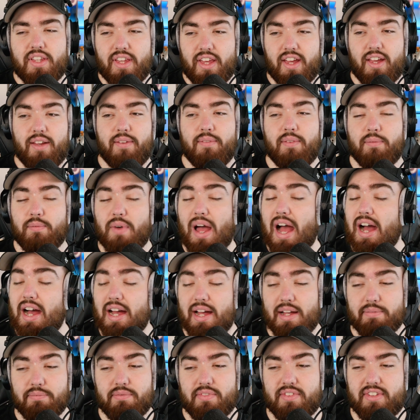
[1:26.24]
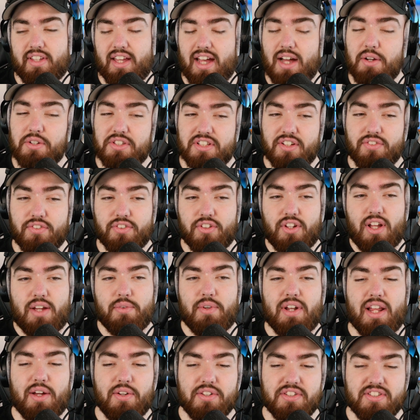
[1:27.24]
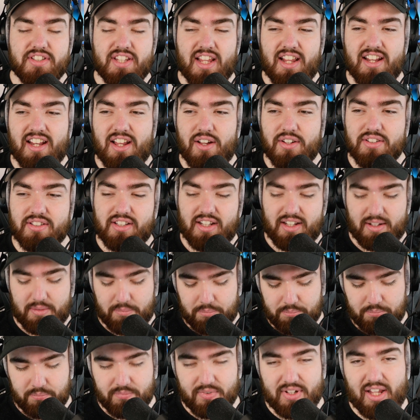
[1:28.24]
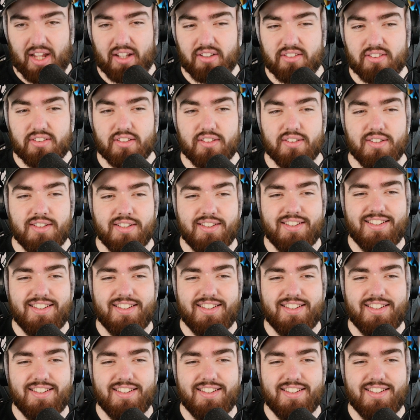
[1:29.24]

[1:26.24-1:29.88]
Yeah. But I was different. Like when I was 10, I was like gangster.